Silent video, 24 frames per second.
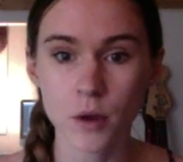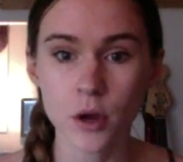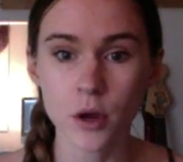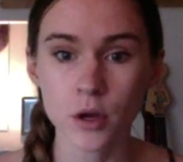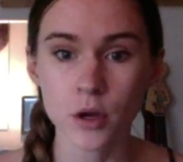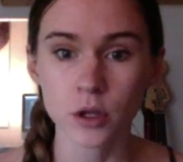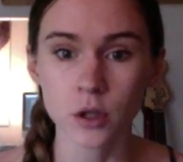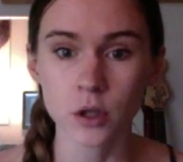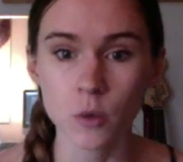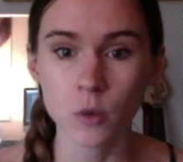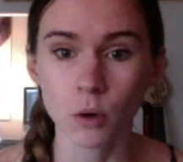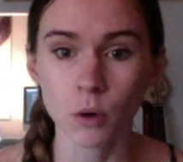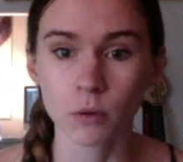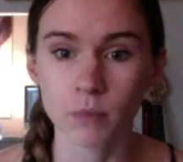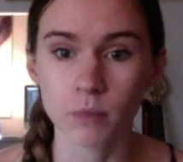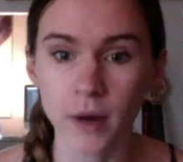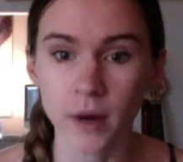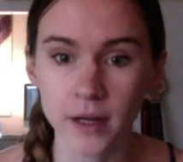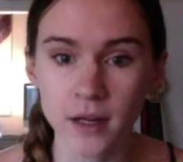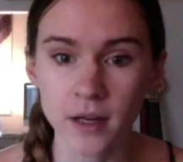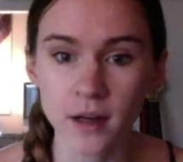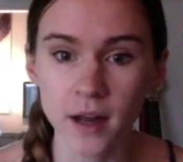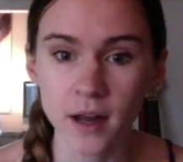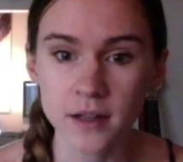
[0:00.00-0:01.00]
you are
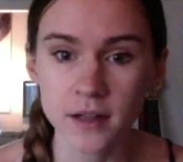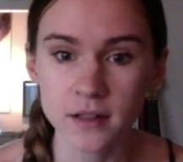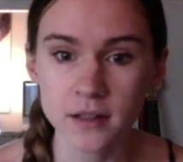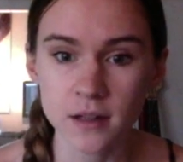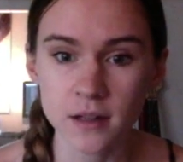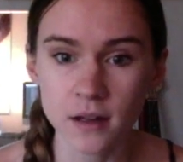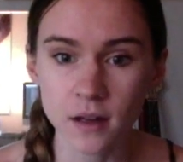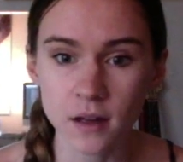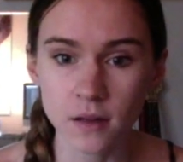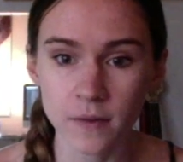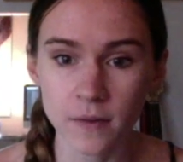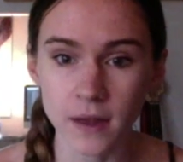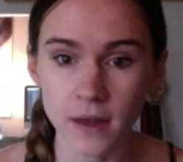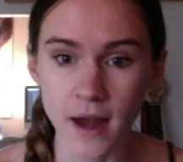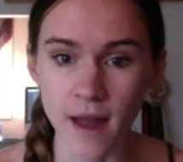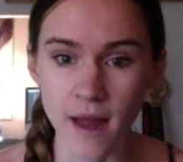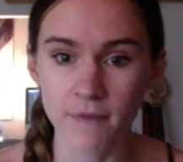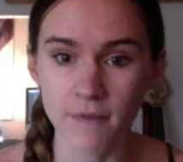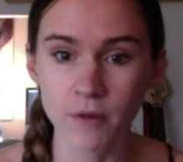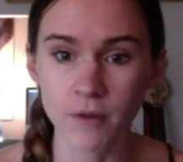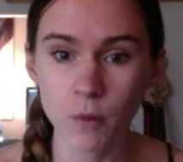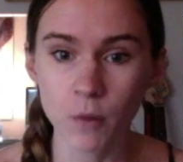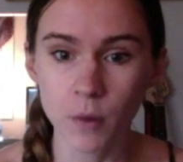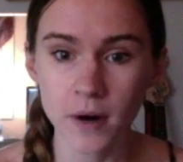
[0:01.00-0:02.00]
recognizing that
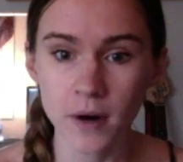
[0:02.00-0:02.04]
everyone